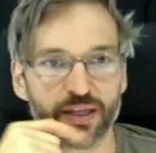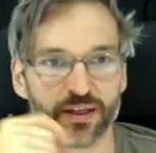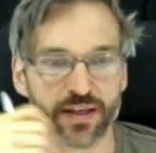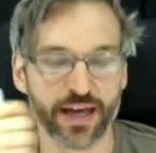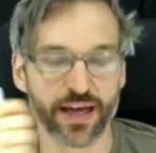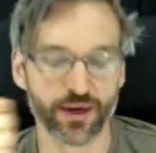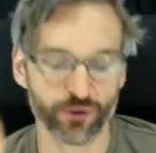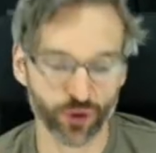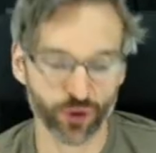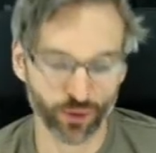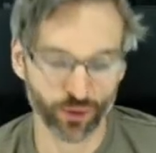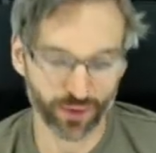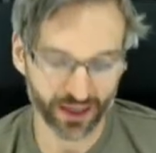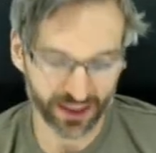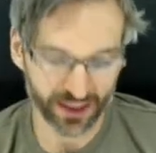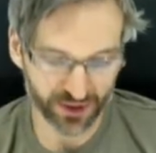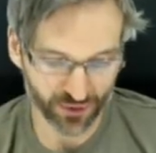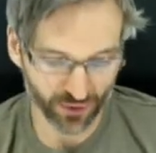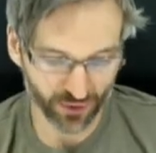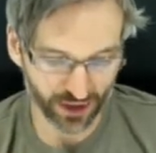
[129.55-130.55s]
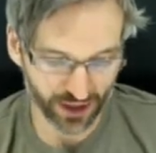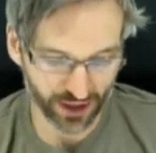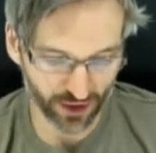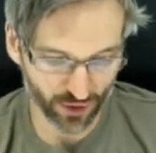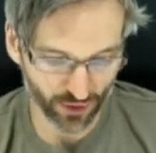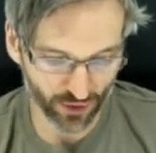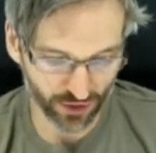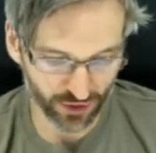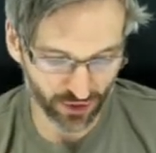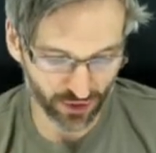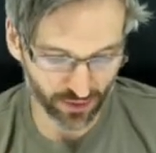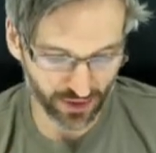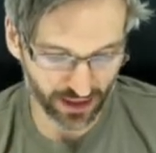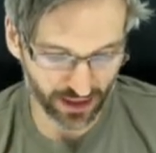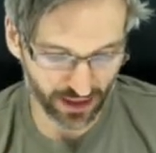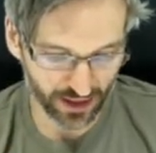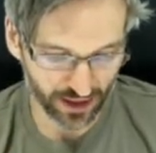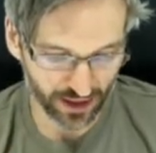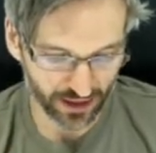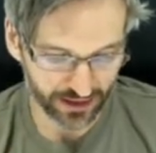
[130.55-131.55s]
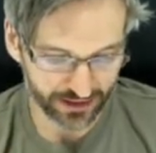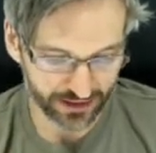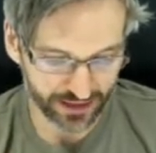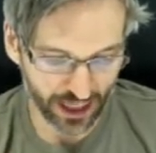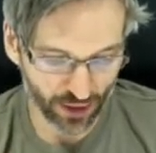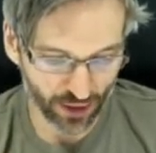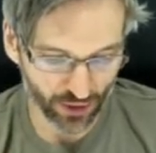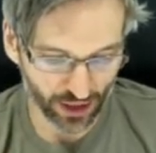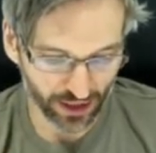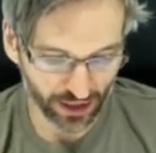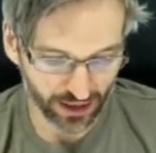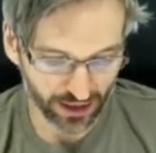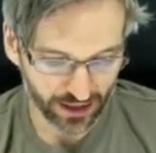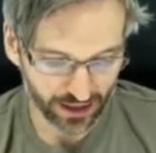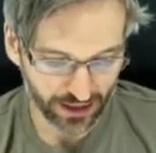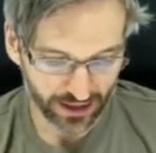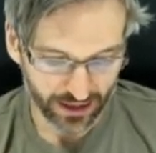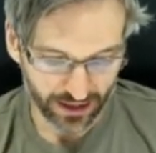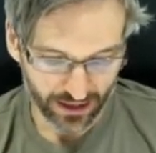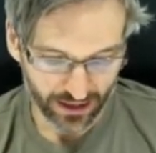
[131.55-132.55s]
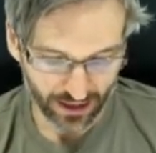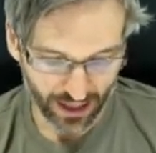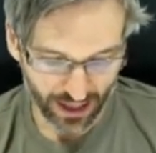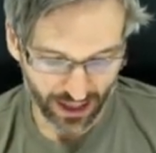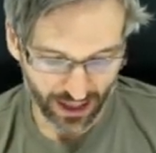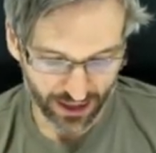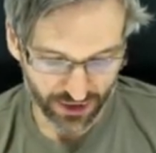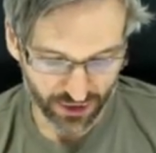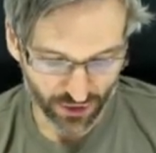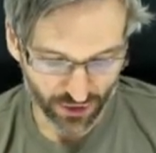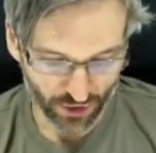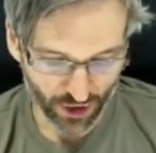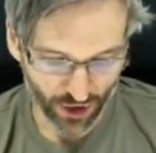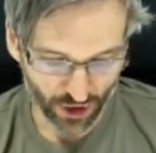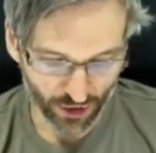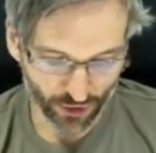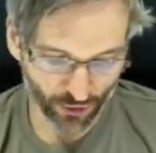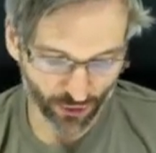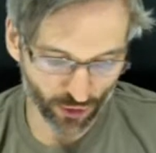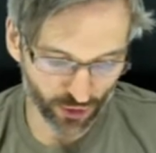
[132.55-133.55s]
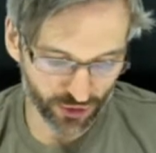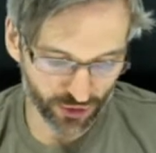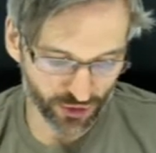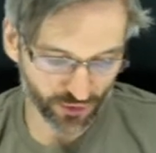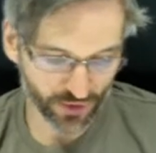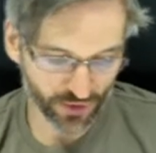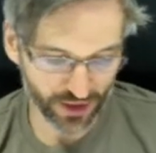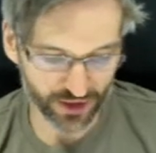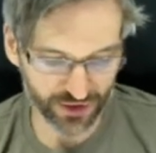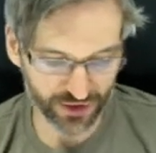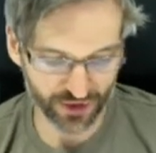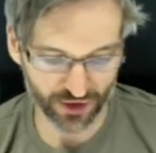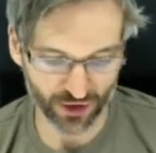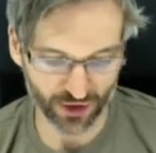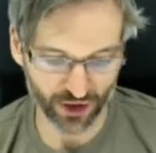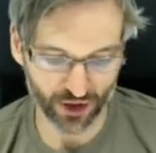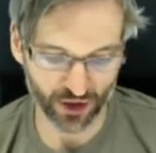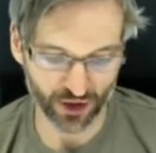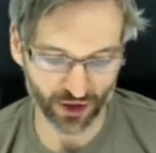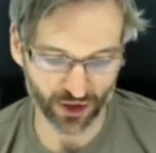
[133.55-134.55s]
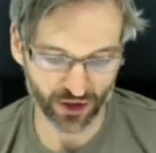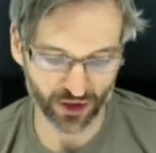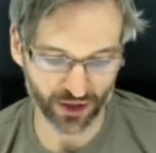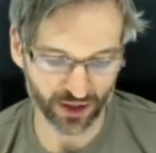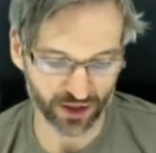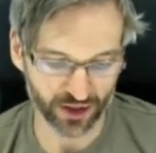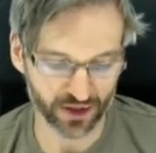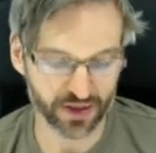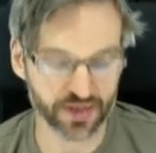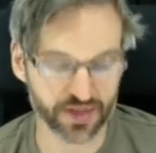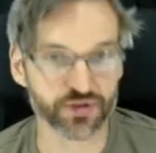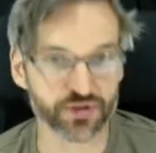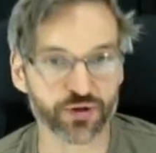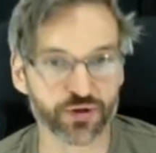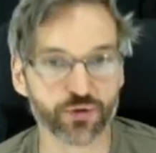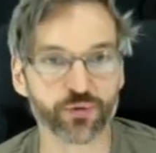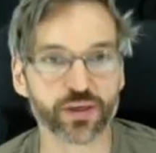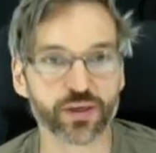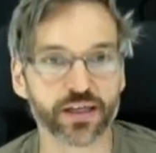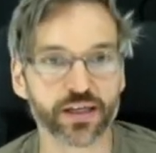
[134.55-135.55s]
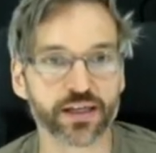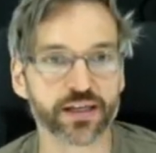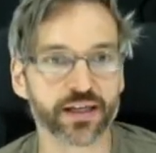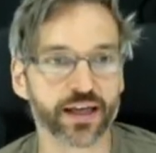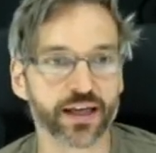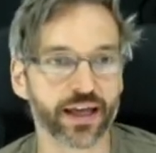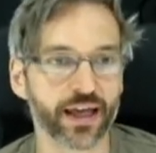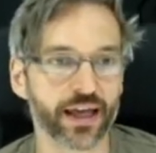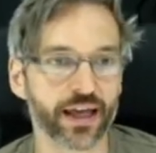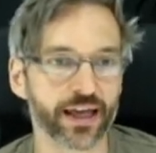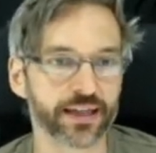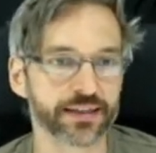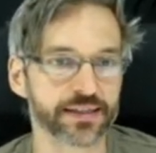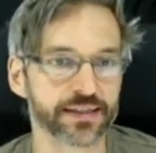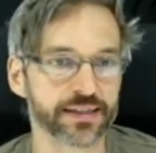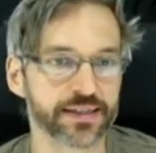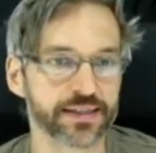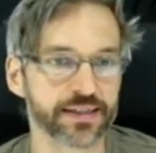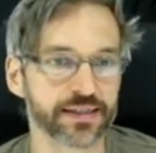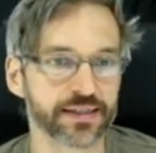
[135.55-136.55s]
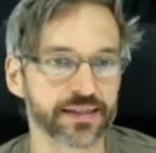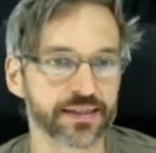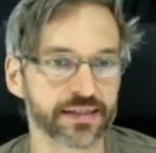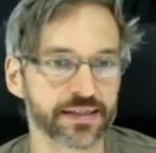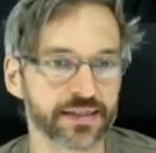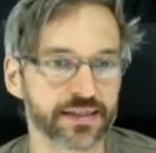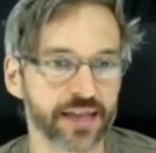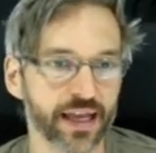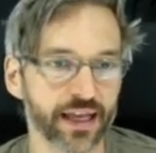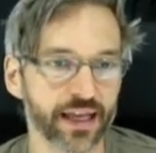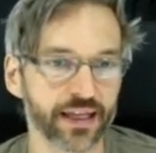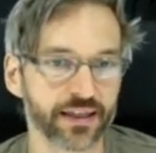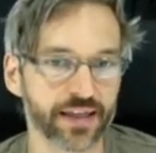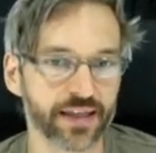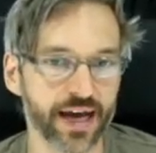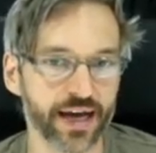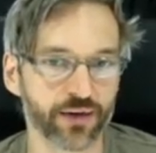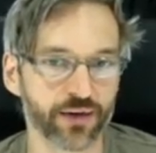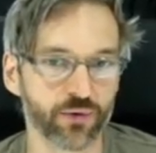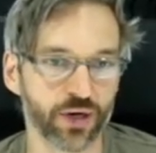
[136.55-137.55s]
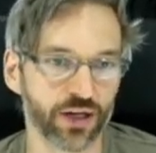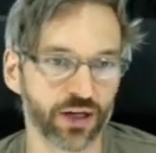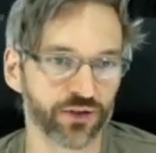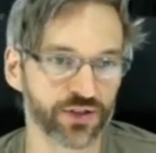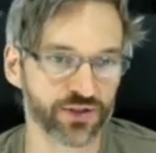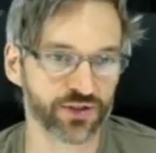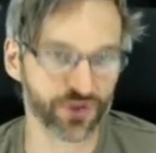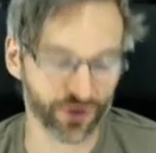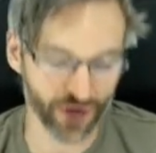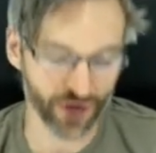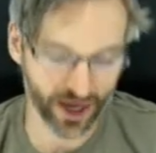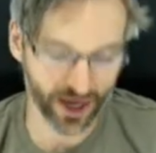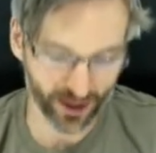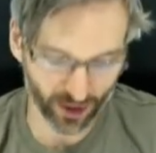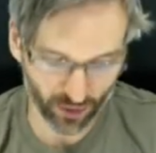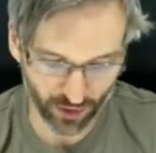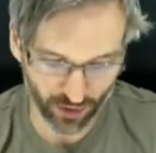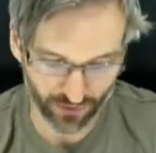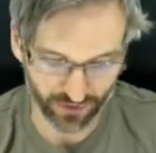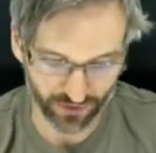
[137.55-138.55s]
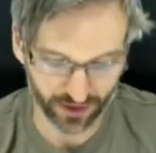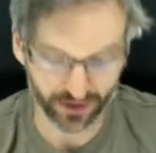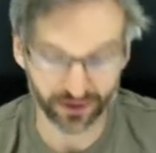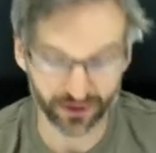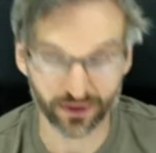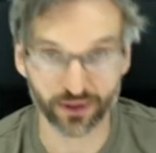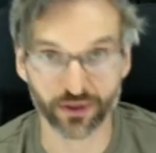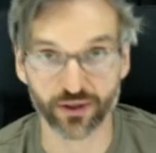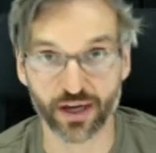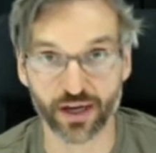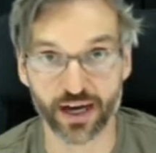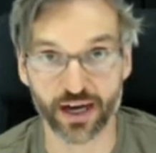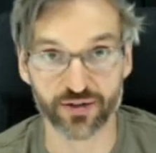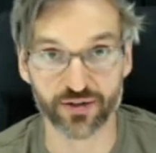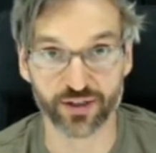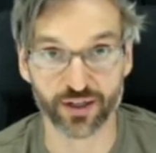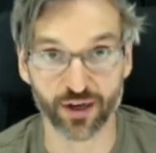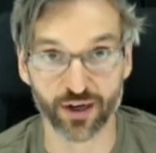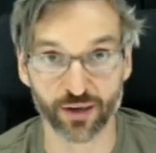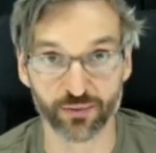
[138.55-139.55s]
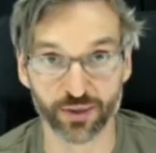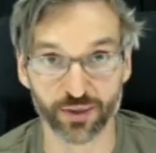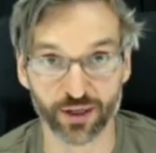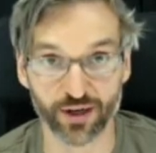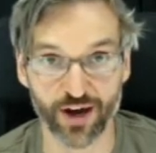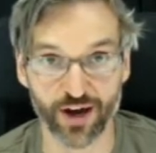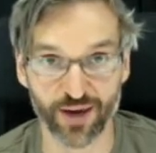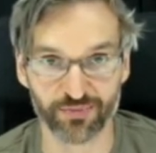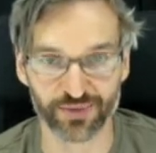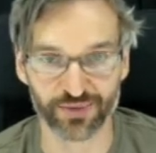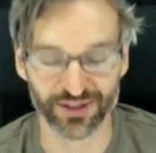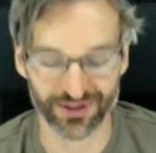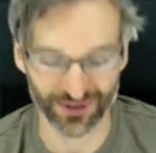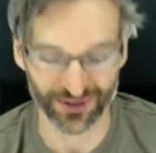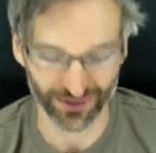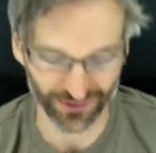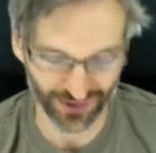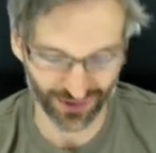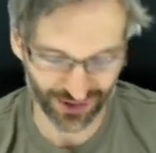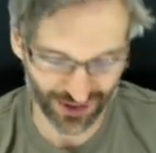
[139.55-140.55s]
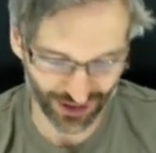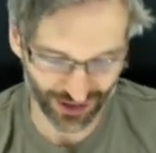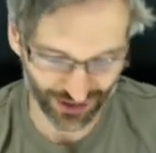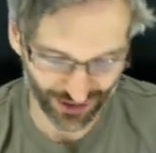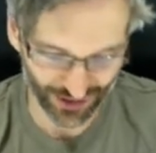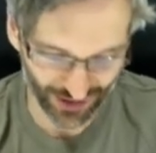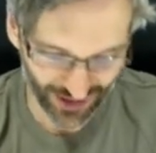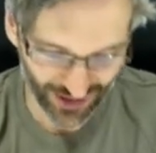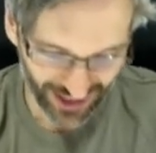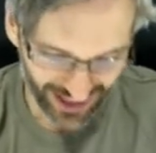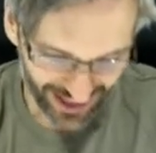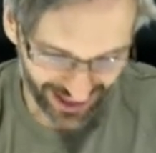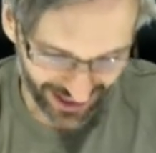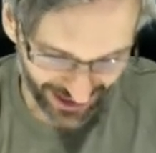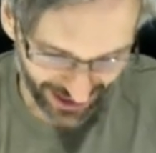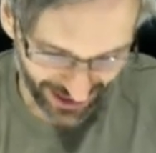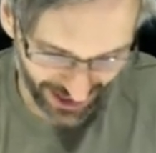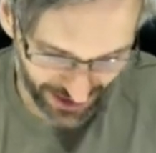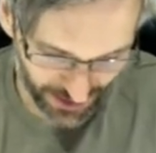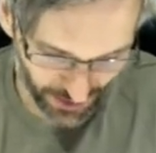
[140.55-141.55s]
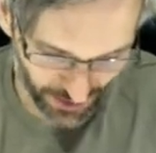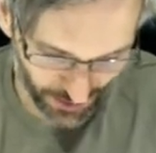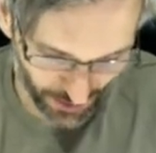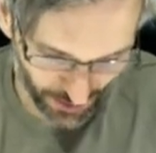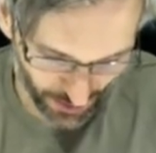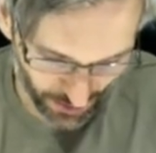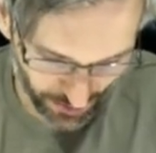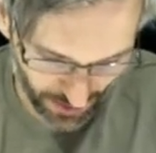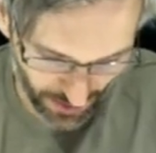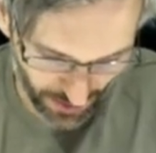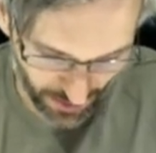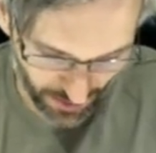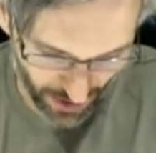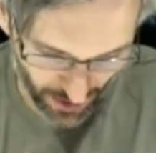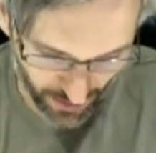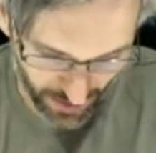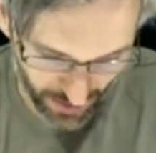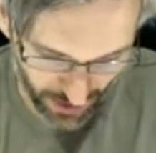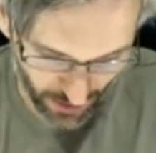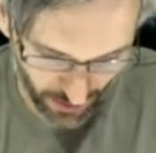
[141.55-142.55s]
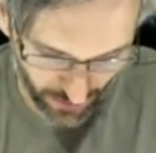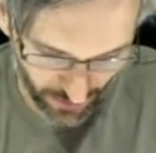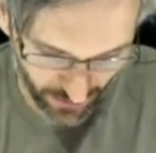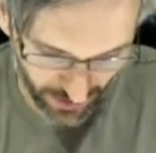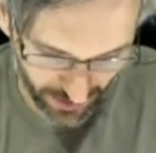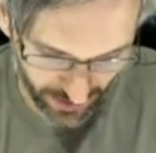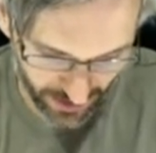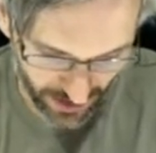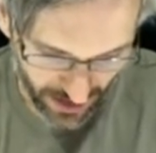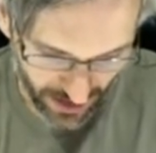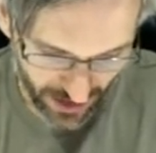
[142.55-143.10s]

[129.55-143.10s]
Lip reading: Now, nobody's really going to be doubting, okay, so our groceries on the screen and saying that, well, these are not equivalent. They're actually carbon copies of each other, okay, so they better be equivalent.